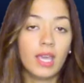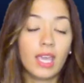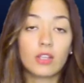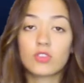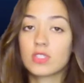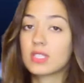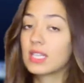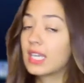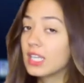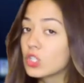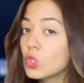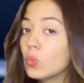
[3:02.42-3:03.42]
And just in
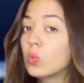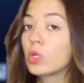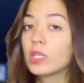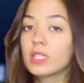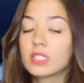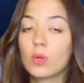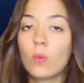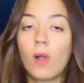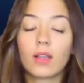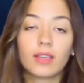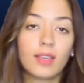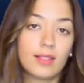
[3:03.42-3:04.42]
case you weren't a
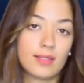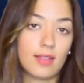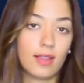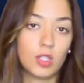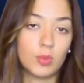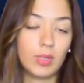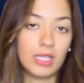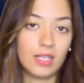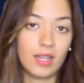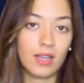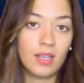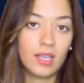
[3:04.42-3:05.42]
walking
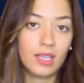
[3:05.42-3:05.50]
encyclopedia,